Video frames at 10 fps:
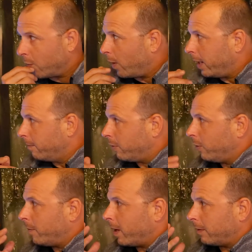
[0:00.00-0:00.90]
white and
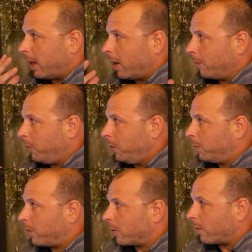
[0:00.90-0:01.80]
blue belt, to help you
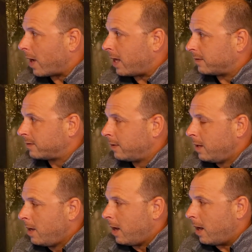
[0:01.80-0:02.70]
progress,
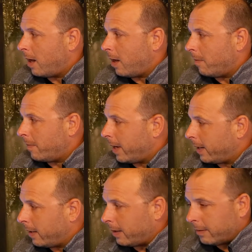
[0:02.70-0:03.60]

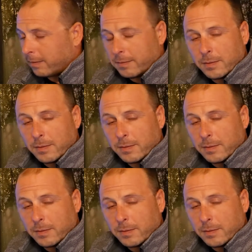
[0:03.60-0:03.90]
and